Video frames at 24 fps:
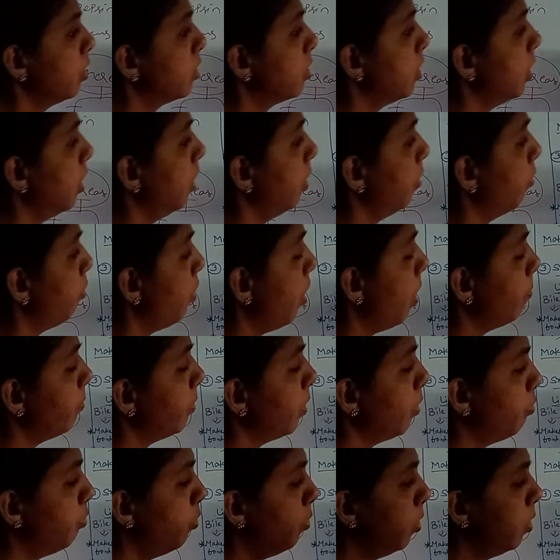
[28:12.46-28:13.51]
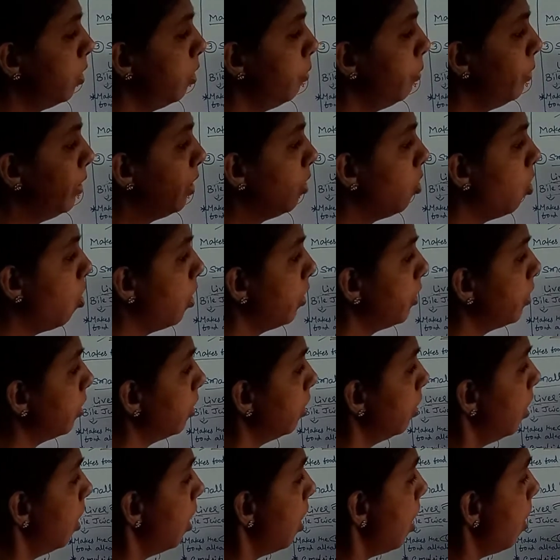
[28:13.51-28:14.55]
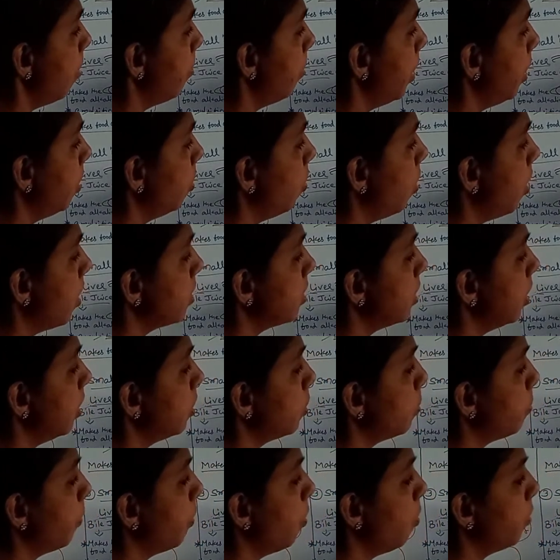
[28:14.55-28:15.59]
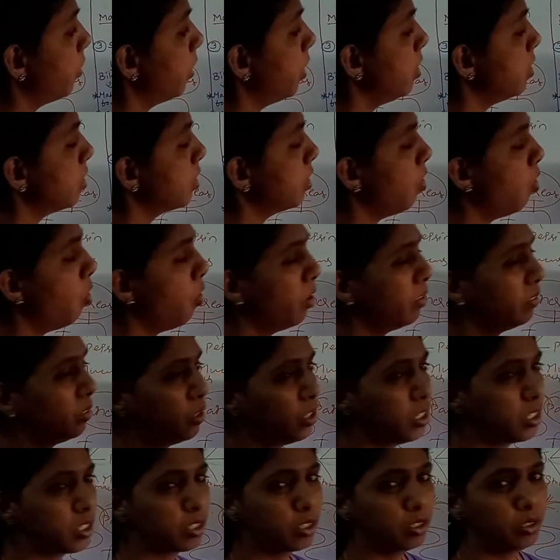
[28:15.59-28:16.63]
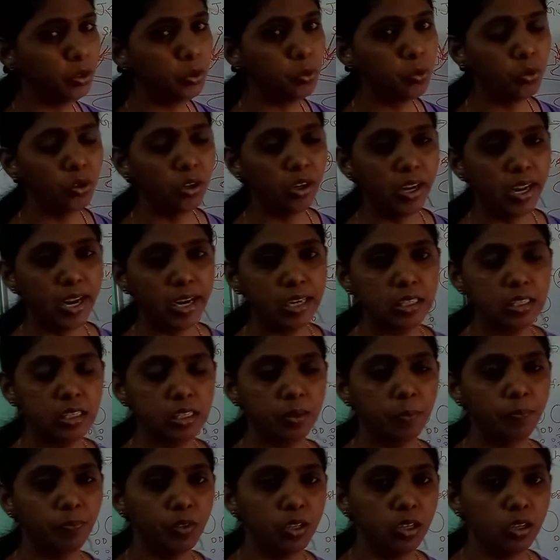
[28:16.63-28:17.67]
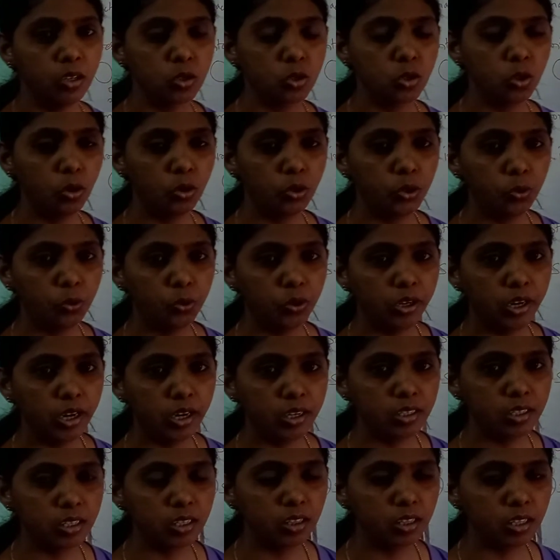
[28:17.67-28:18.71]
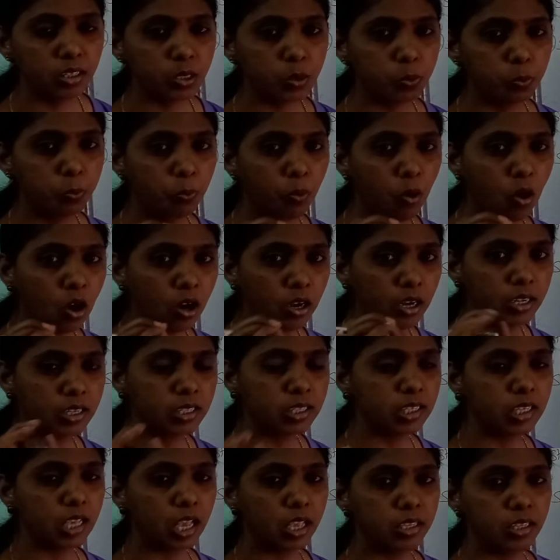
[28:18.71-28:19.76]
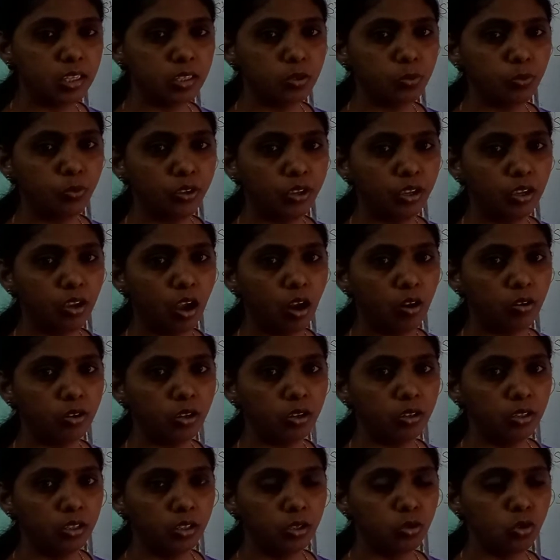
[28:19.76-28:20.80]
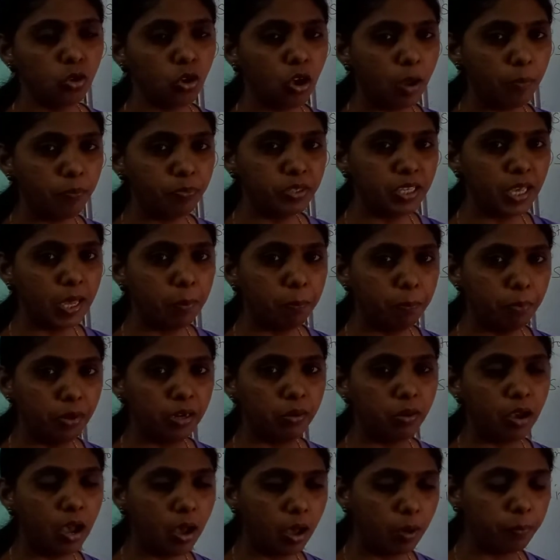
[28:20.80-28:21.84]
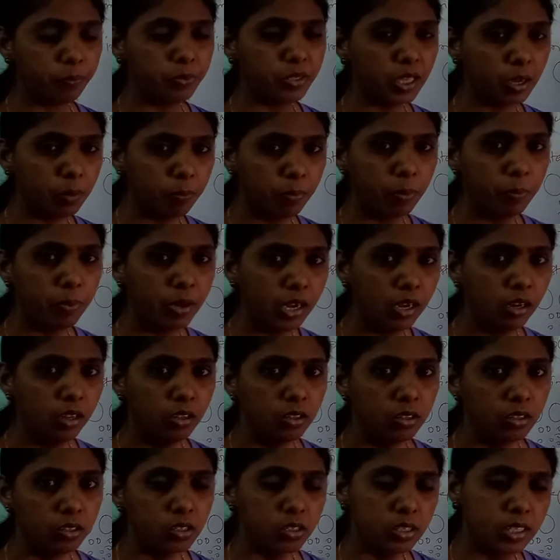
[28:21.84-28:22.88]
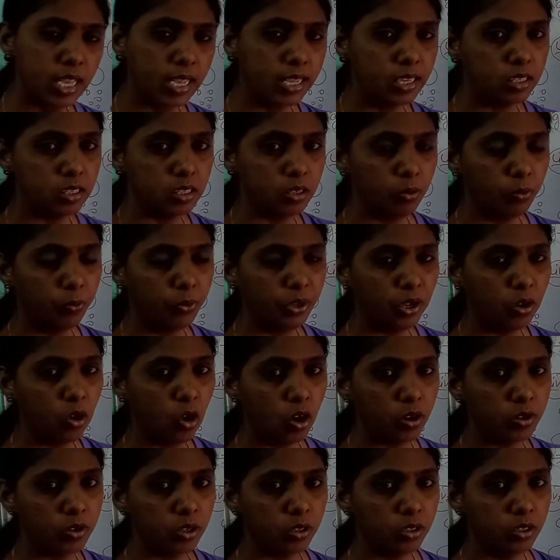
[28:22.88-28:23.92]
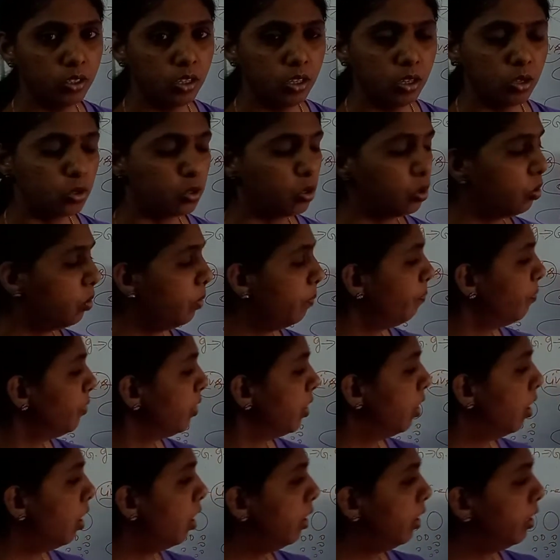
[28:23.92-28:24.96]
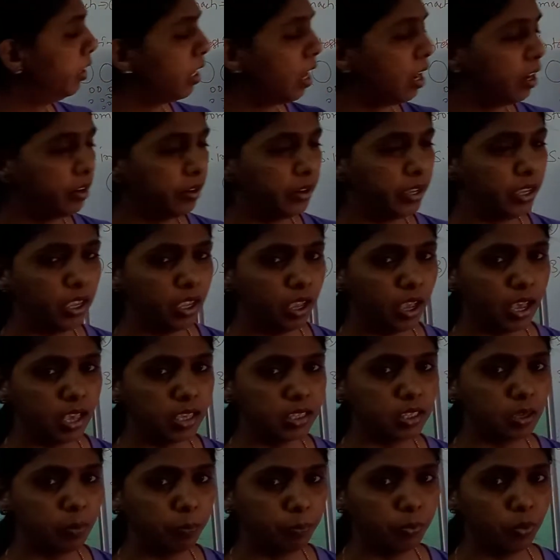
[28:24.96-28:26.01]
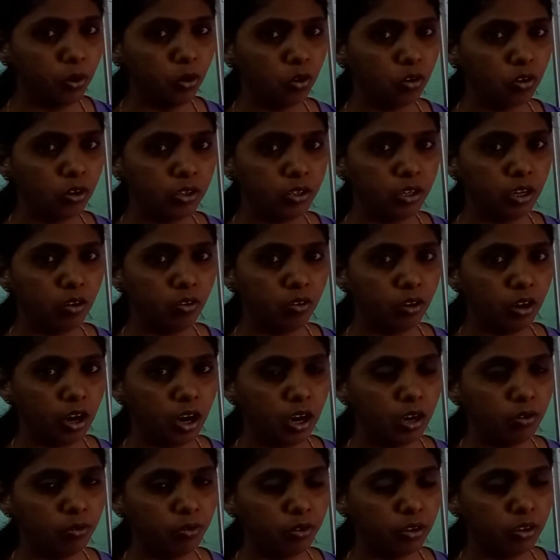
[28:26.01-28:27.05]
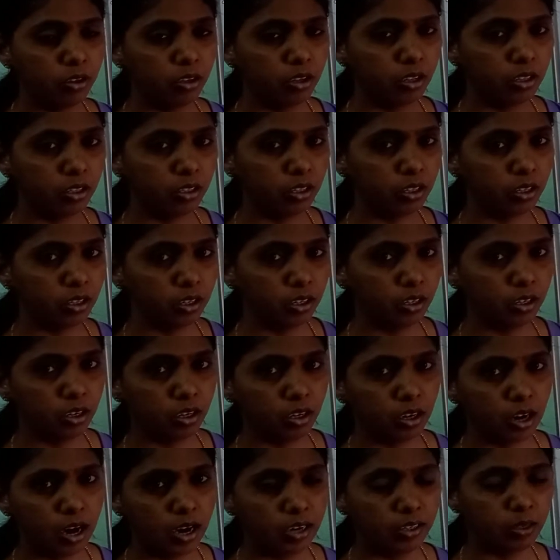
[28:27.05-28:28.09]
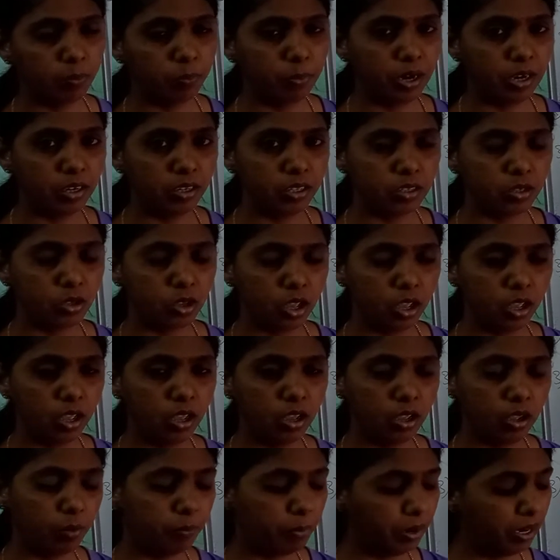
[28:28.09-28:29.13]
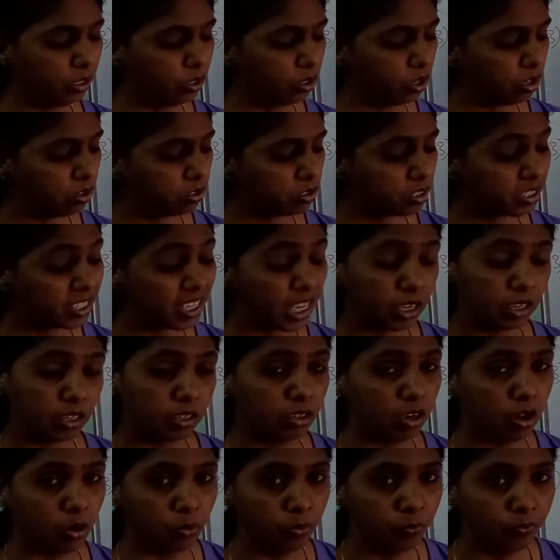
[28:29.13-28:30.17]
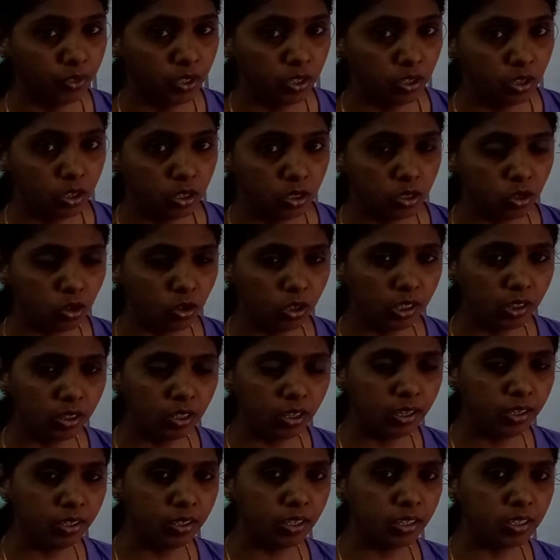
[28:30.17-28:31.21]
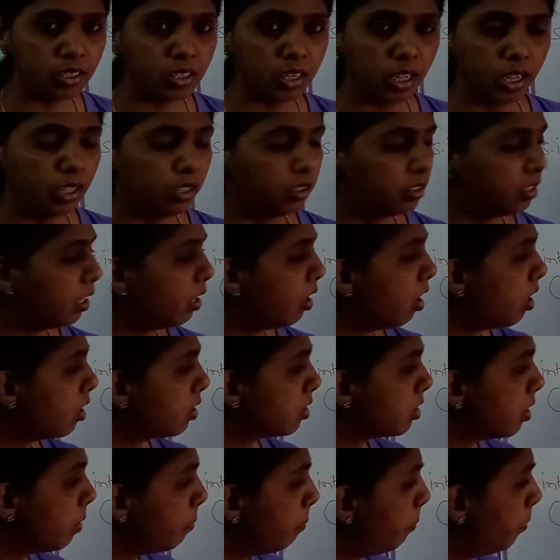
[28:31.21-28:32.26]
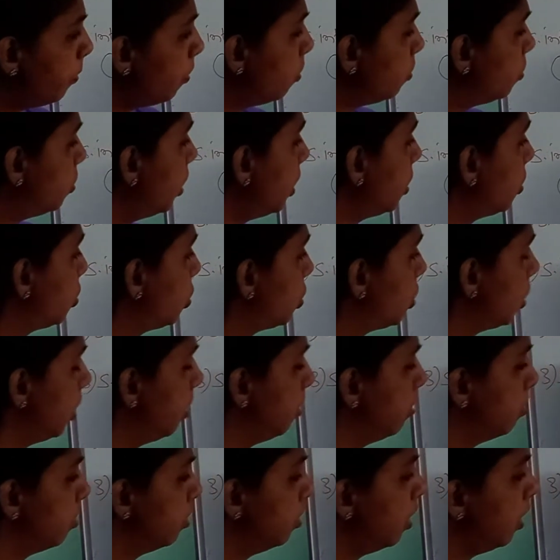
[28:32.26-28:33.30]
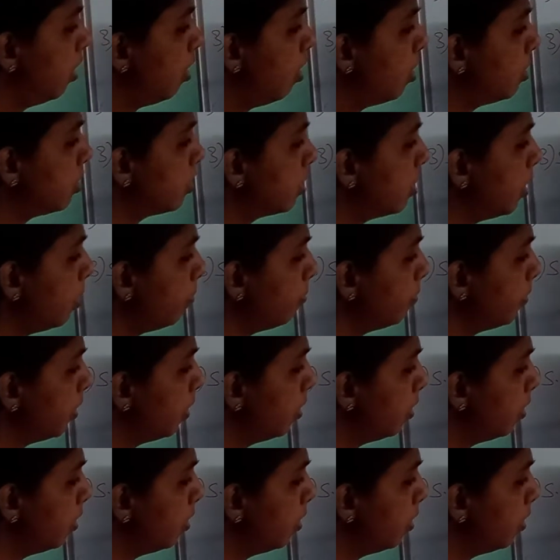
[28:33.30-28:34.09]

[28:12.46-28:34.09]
see from the food we got amino acids, proteins, all these nutrients. So nutrients in the smaller sizes we got. So observable size we got. So it already has broken down, and the blood is able to suck now. So in the intestine there are some projection. There are some